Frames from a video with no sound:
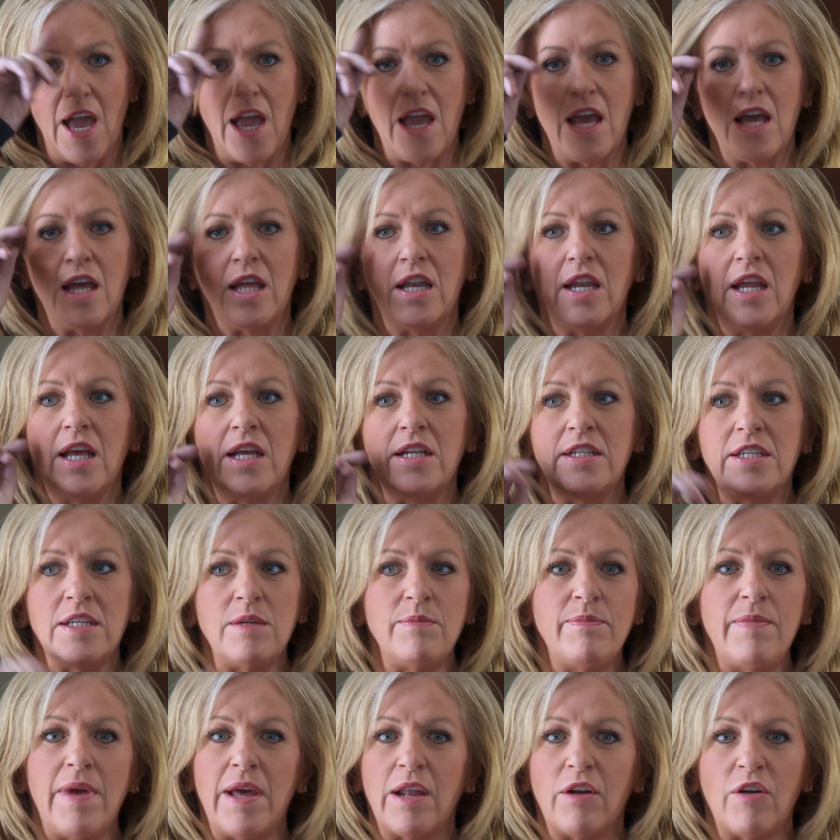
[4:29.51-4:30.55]
And it
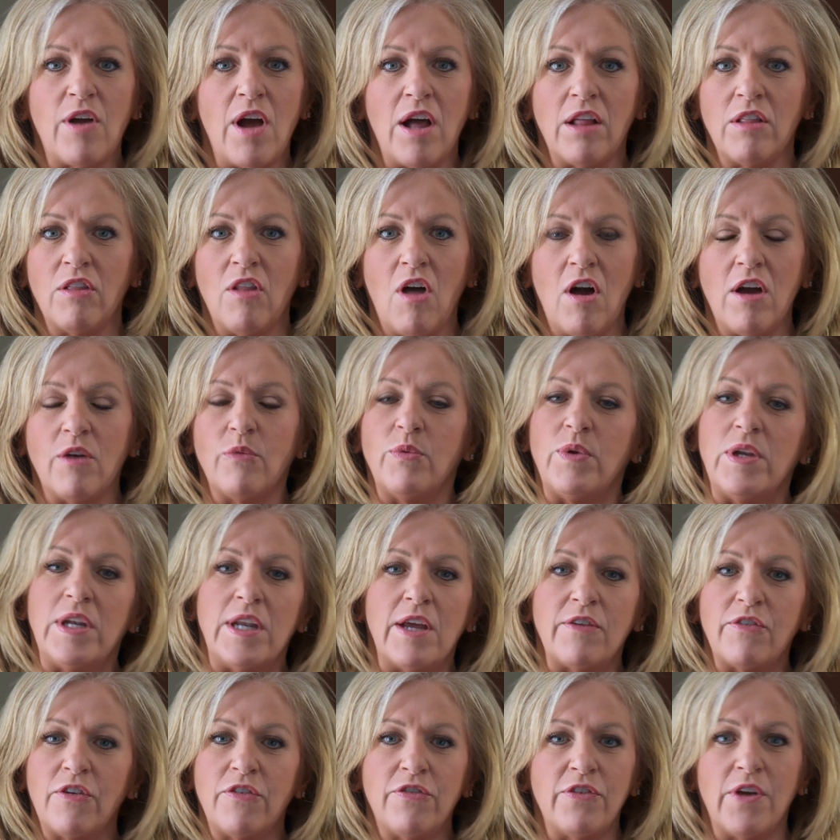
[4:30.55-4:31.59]
didn't matter how long, we
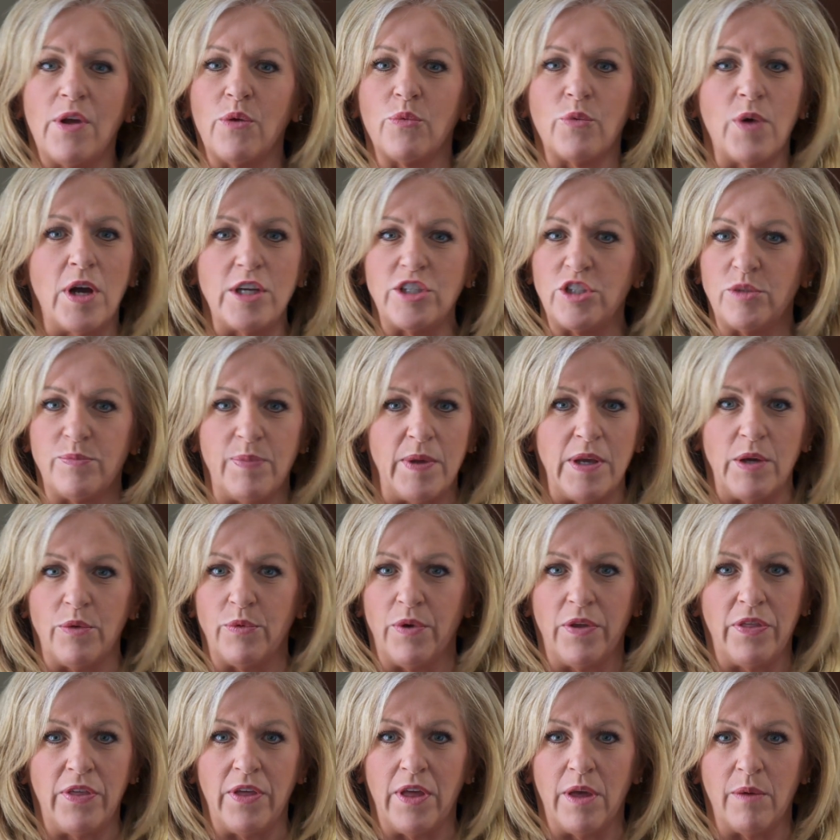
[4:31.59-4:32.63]
never felt rushed being
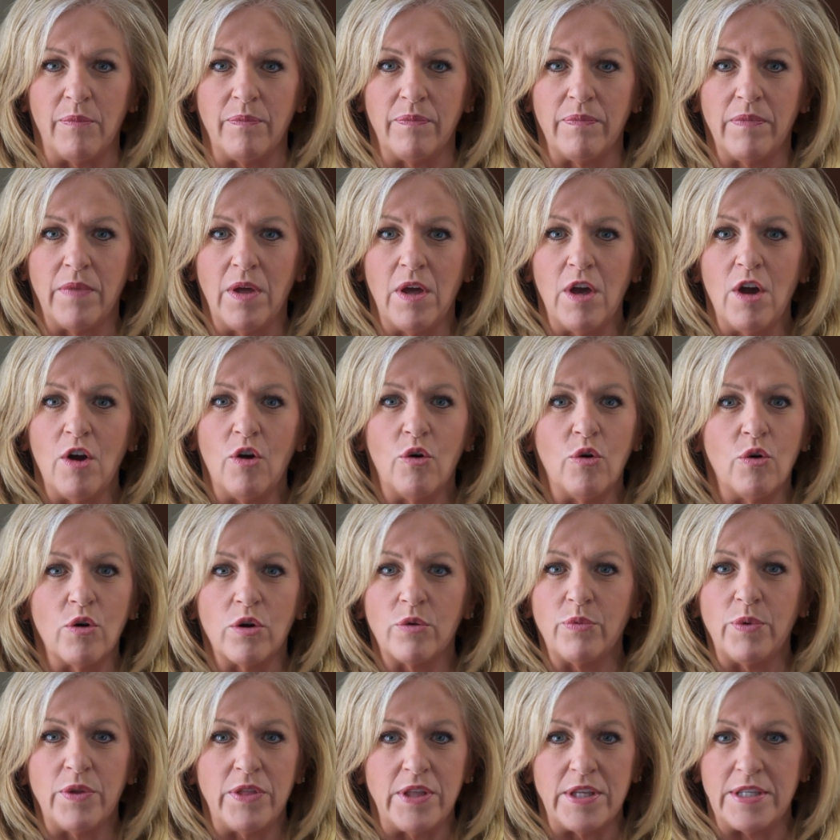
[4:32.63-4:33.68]
with him
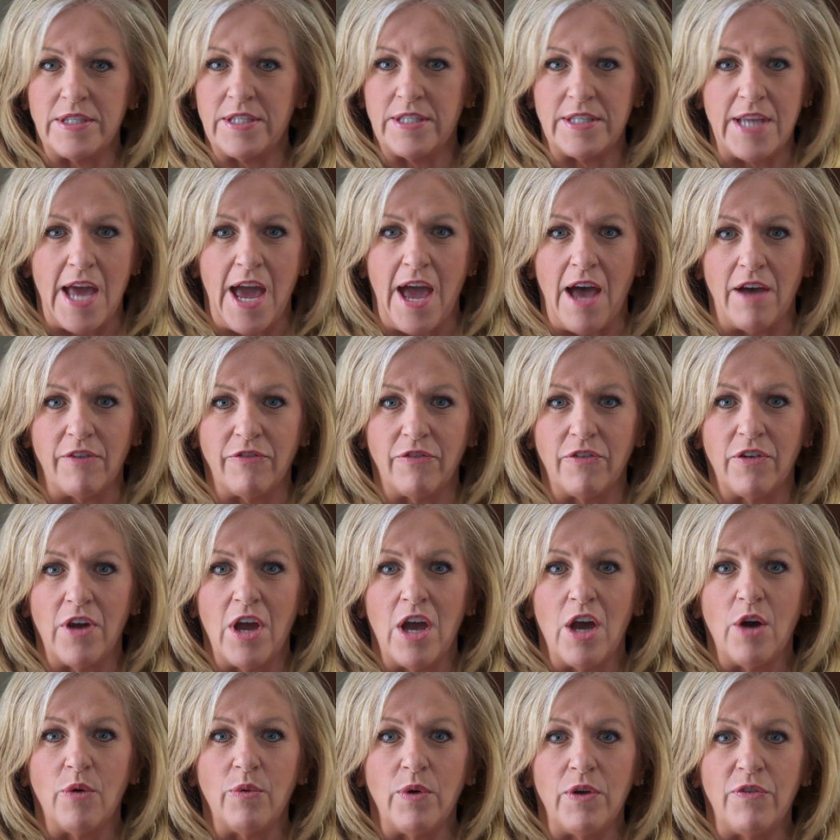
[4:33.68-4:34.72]
or with his staff.
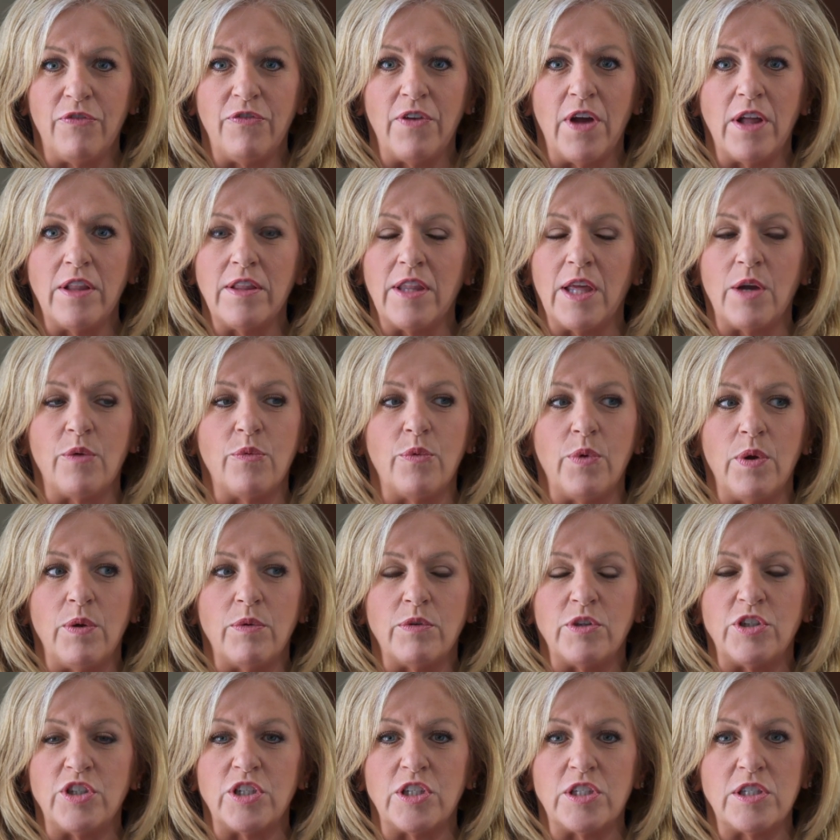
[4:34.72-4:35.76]
We felt like we
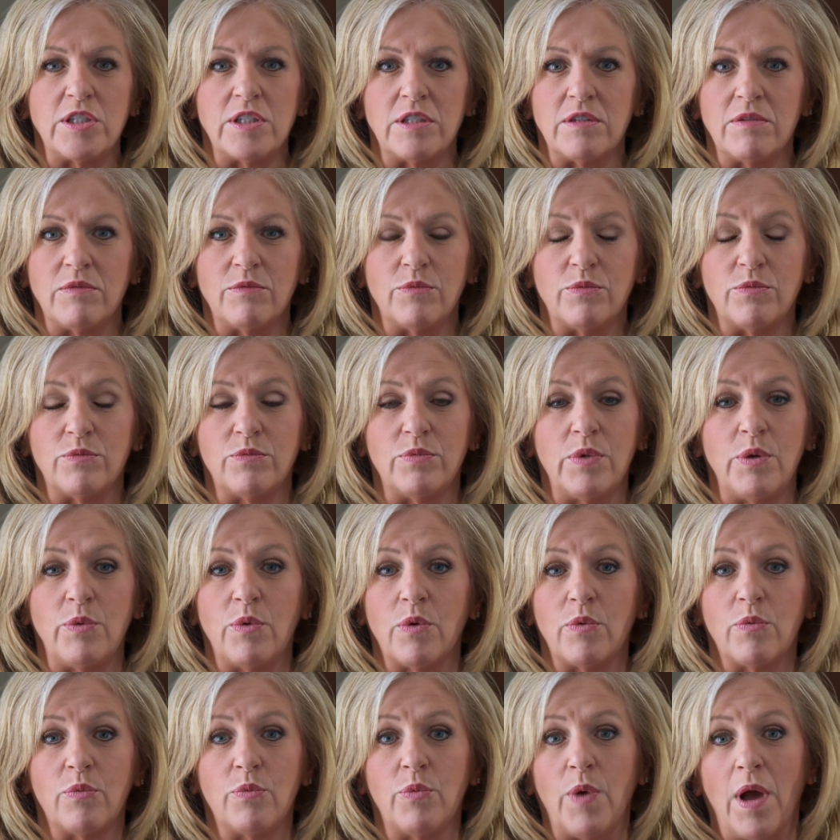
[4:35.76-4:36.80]

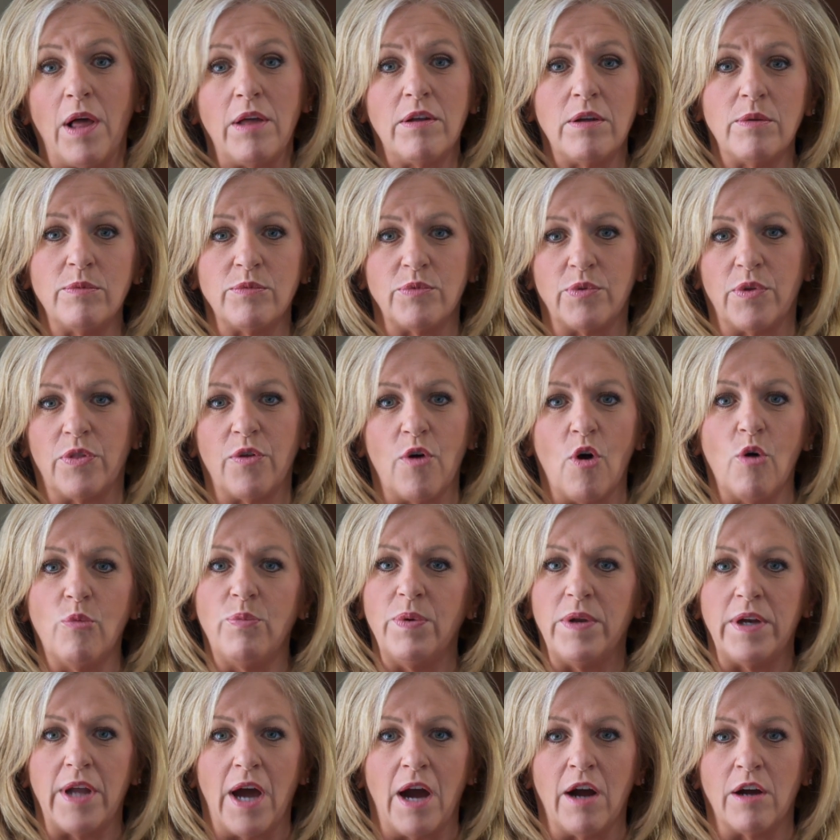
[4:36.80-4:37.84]
were welcomed with
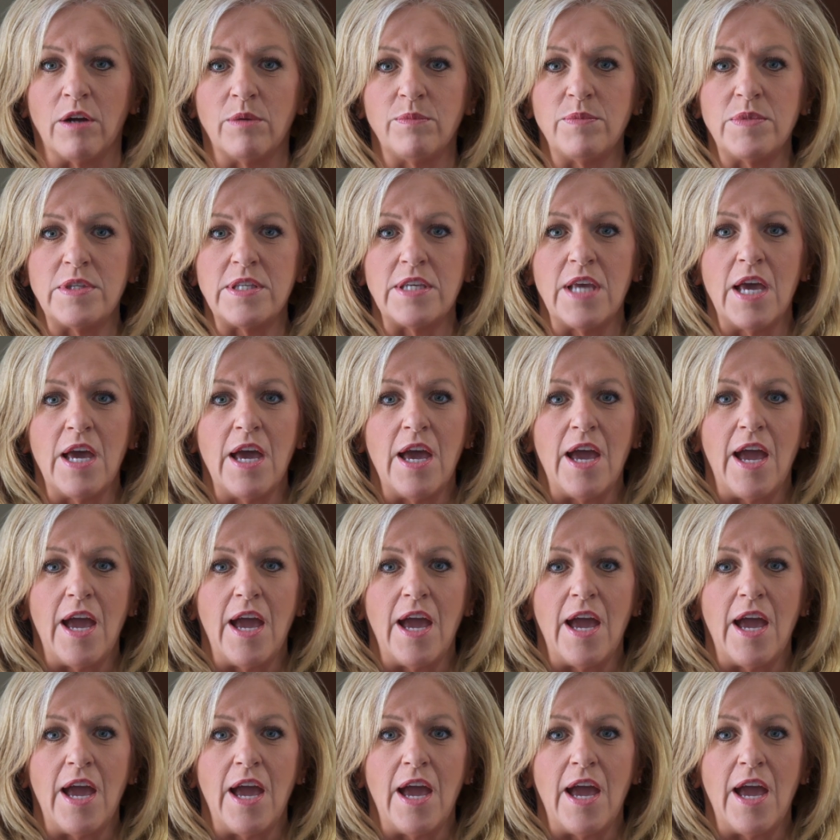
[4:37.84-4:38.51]
open arms.